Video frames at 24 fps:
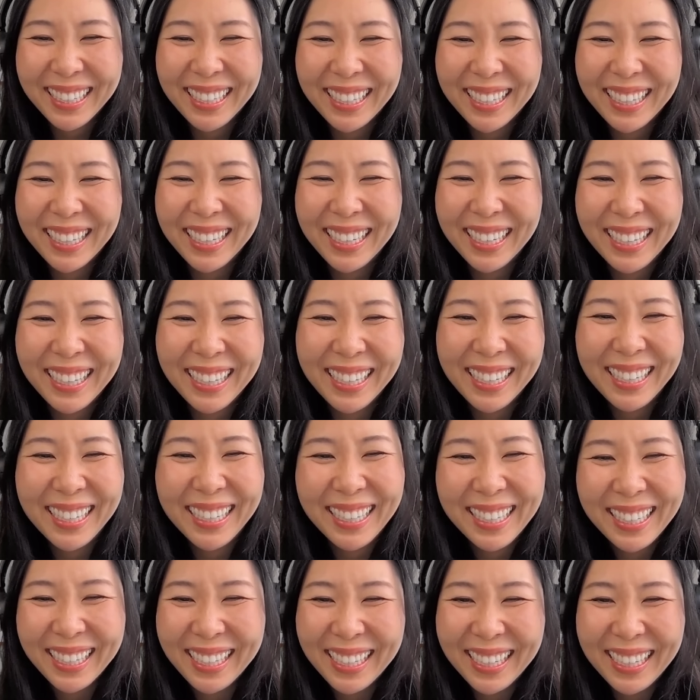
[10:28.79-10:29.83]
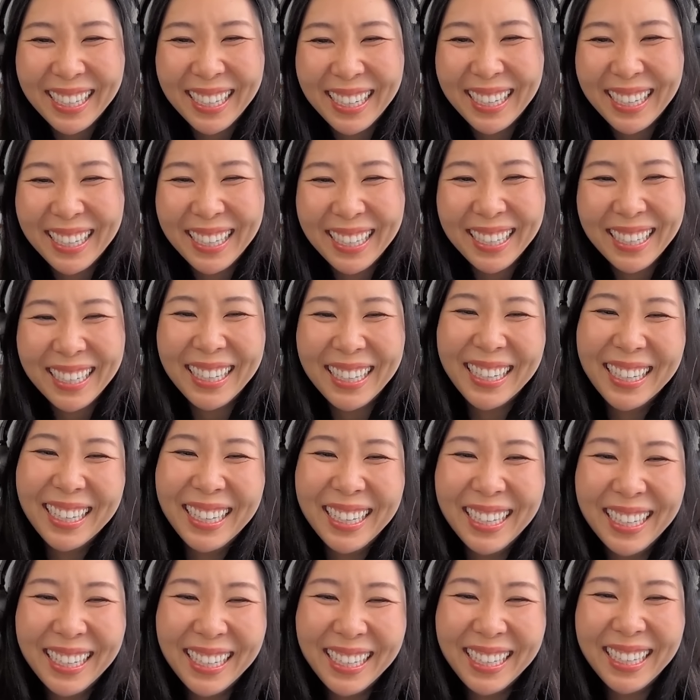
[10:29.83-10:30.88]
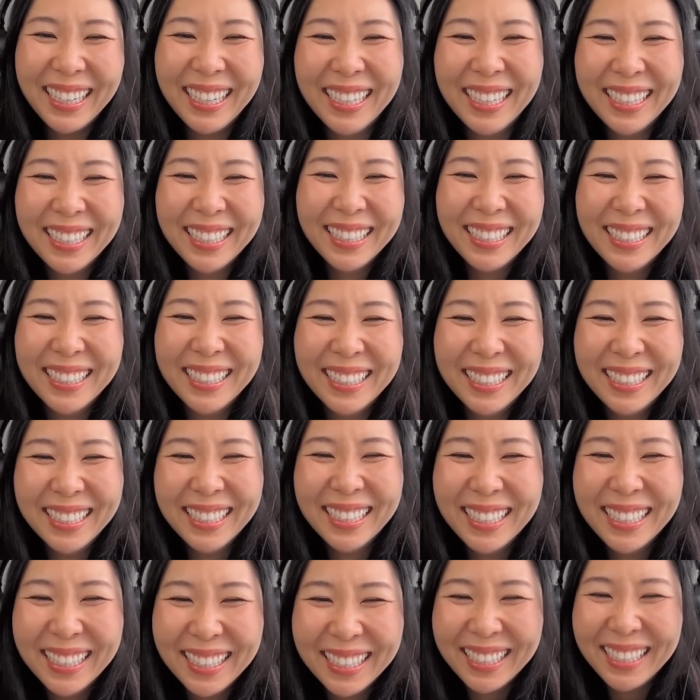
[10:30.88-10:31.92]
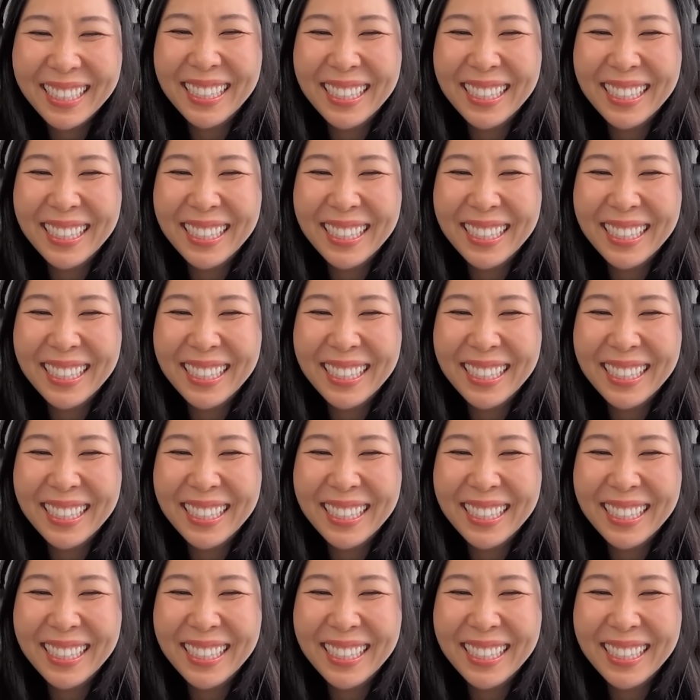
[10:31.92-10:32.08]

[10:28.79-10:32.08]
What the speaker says: (not speaking)